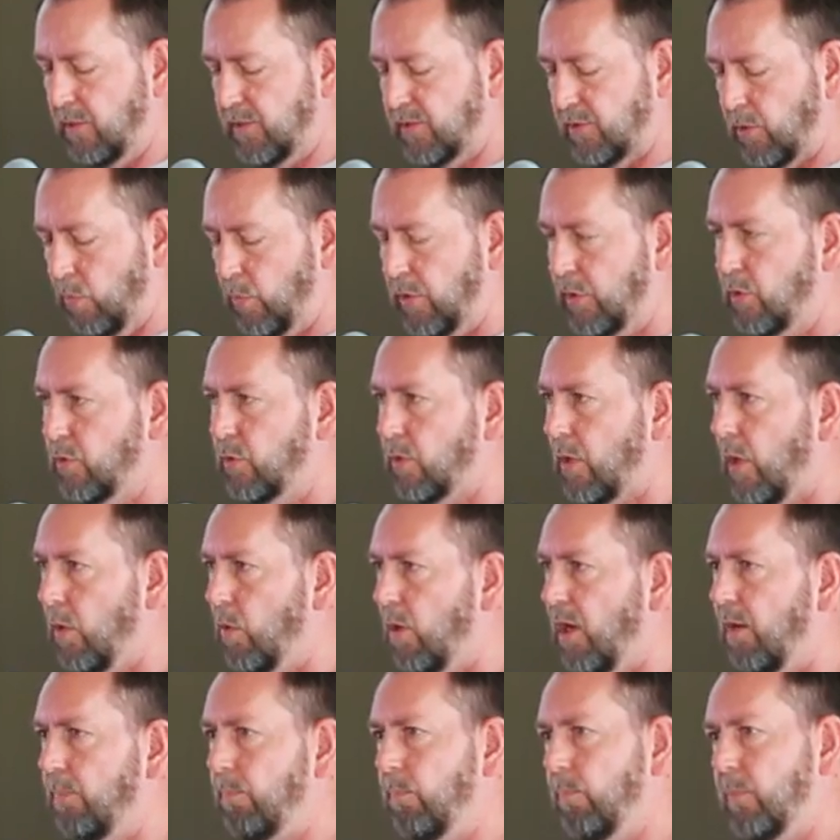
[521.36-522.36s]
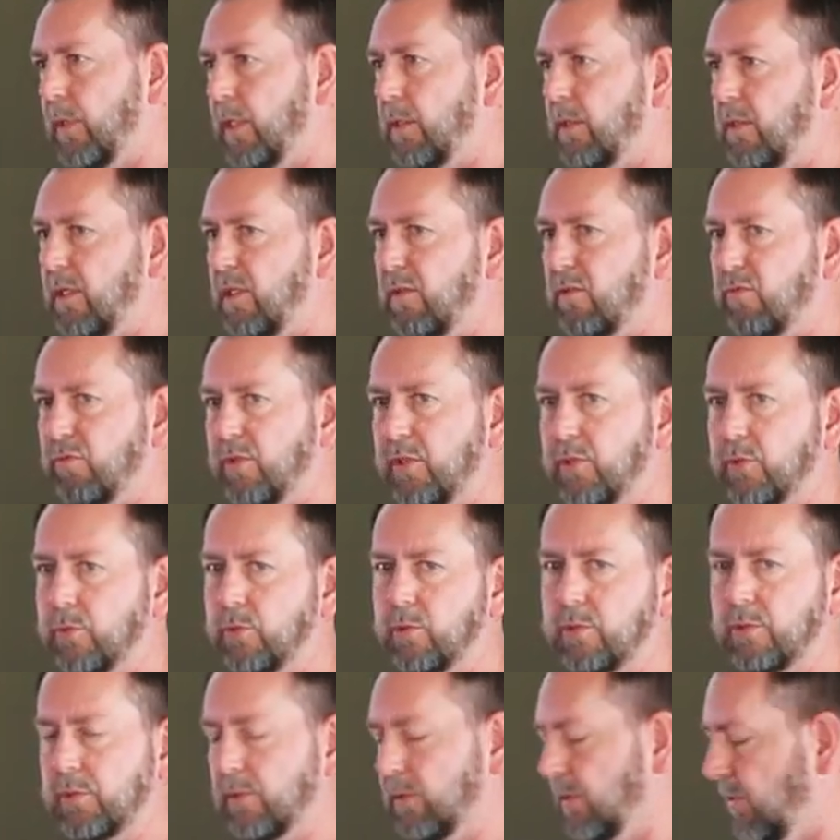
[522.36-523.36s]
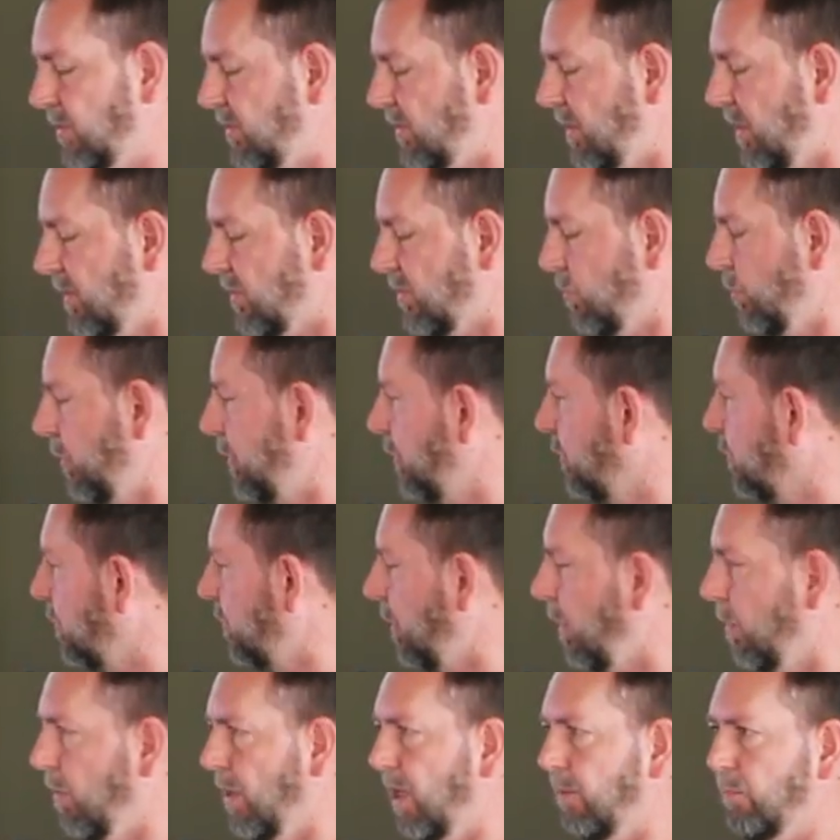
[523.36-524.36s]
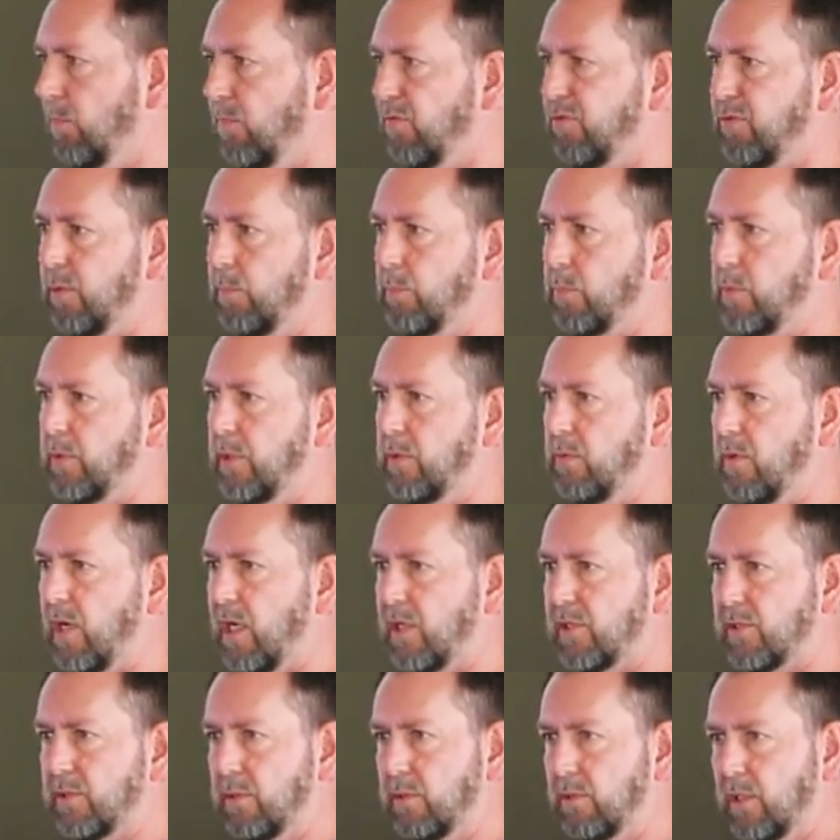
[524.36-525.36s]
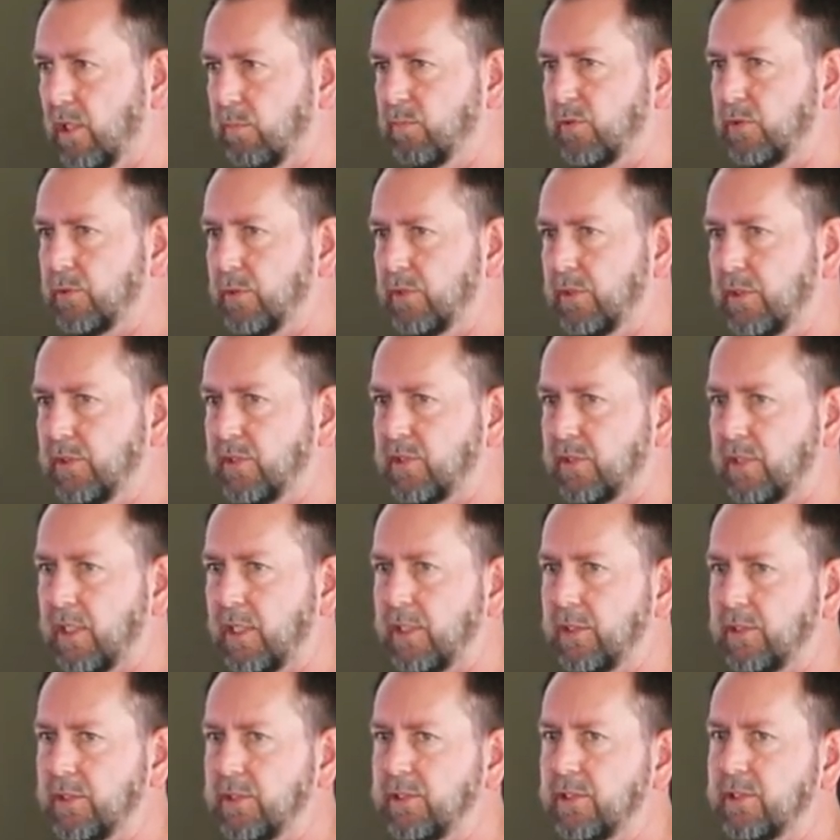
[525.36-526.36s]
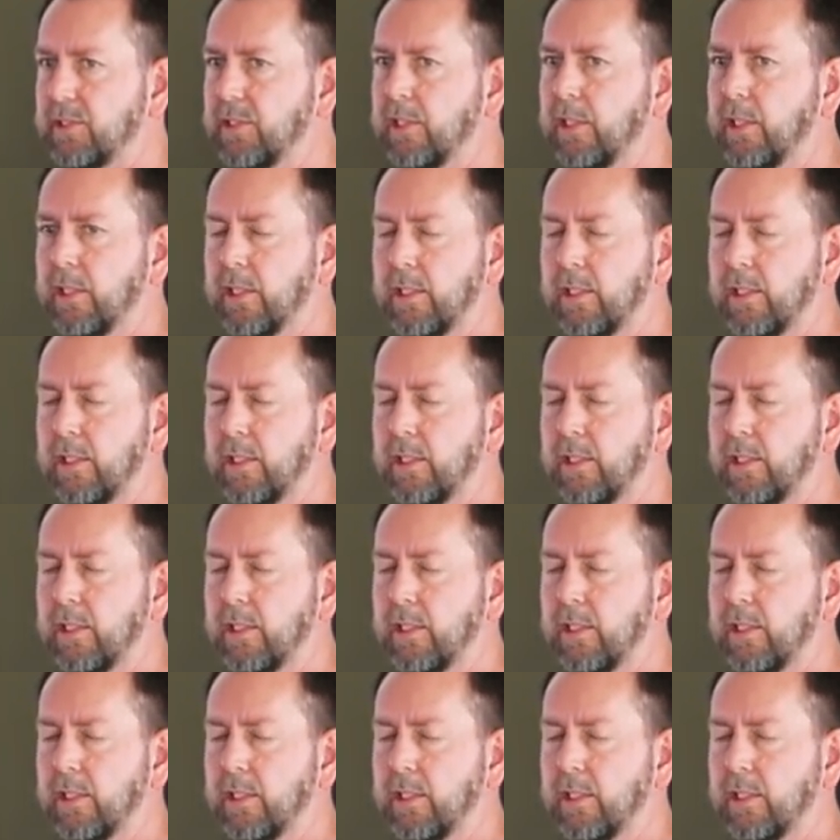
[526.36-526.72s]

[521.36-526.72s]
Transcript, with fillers: So we grow up, in an individual sense, we grow up from pre-rational up through these stages,